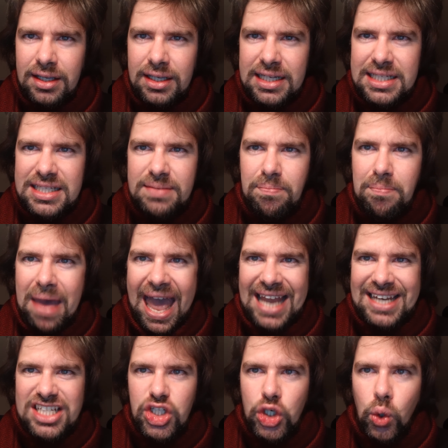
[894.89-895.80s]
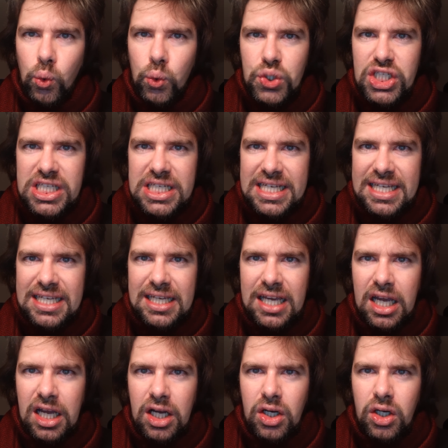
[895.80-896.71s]
he demanded
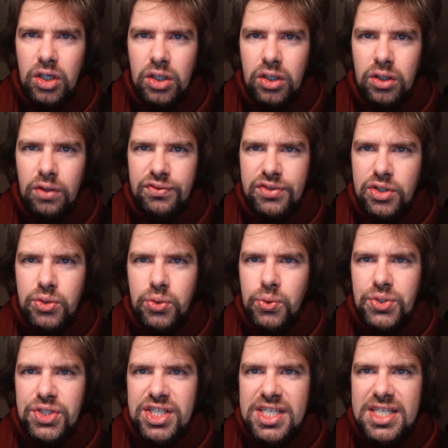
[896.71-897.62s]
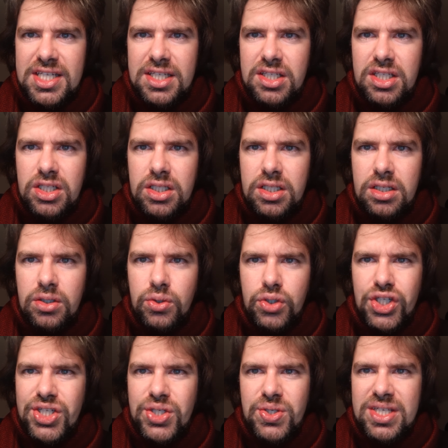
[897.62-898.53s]
hoarsely of the courtiers
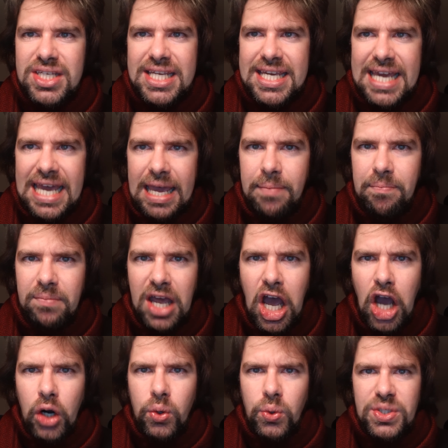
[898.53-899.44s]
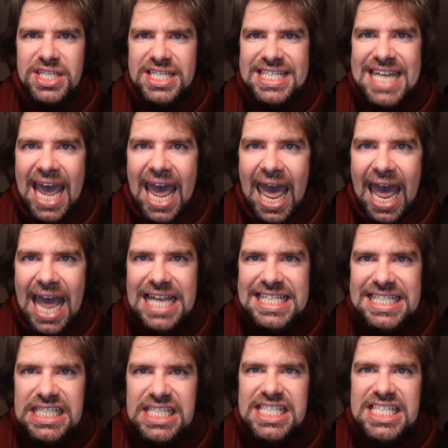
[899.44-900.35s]
who stood near him, who
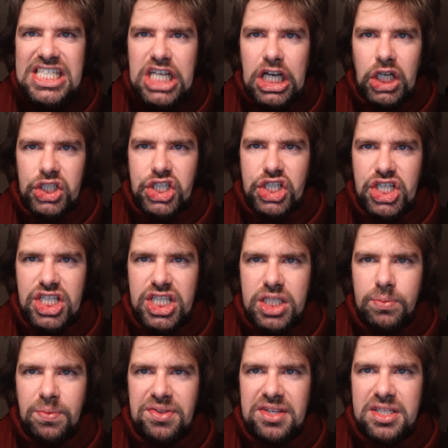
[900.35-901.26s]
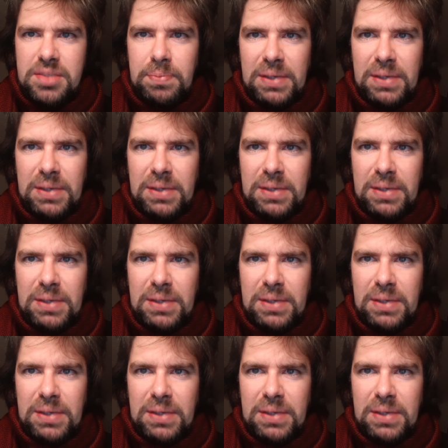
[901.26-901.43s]
dares insult us with his